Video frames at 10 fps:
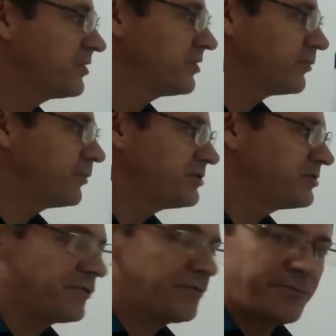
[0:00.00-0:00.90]
the
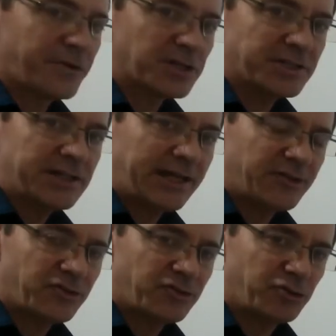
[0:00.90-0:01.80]
original function
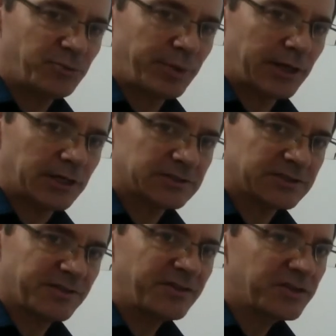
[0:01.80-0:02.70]
has 2
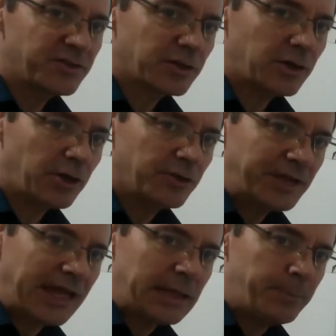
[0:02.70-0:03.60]
parts. This is called
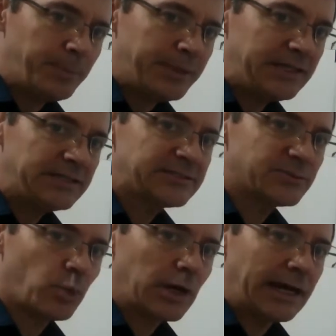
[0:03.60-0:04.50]
a
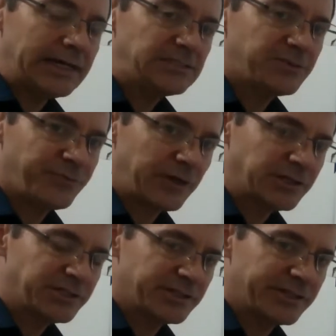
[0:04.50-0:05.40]
piecewise
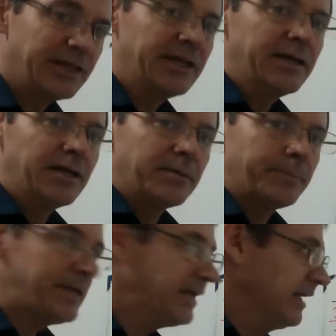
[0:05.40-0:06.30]
function,
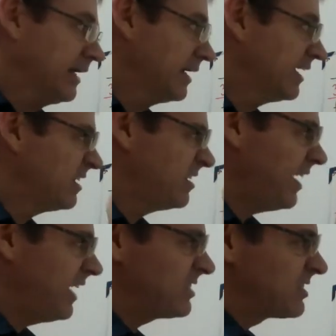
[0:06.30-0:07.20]
meaning it
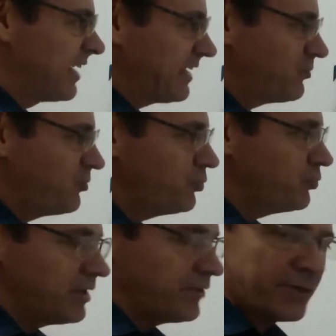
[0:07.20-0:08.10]
takes like 2
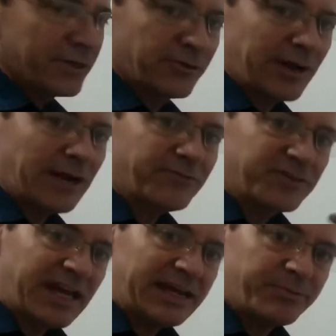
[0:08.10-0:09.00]
different graph
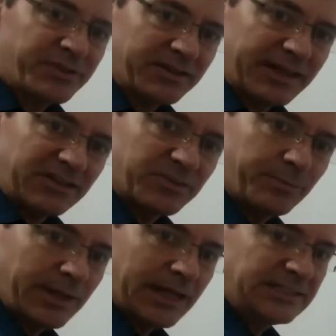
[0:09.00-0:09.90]
types and like
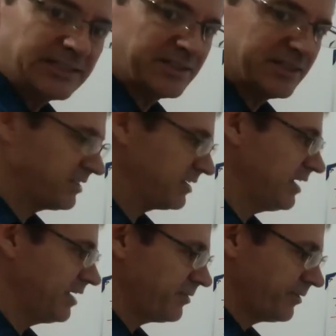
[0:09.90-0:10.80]
splices it
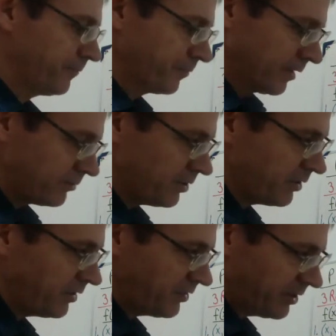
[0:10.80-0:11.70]
together.
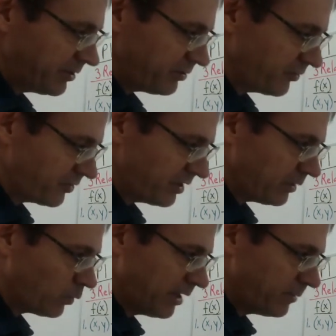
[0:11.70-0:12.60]
Notice here you see
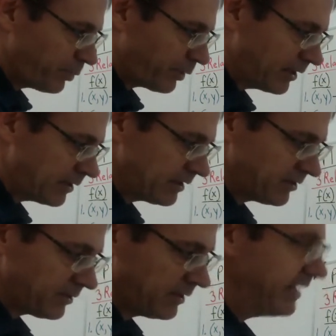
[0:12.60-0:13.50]
one part
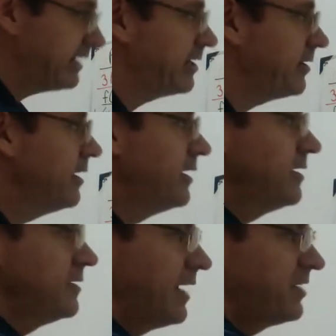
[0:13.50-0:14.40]
is linear,
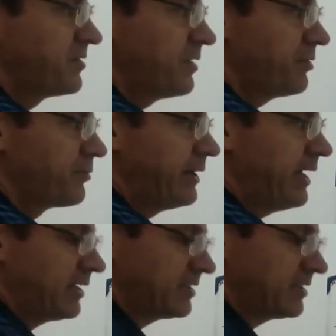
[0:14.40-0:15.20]
that's the 3x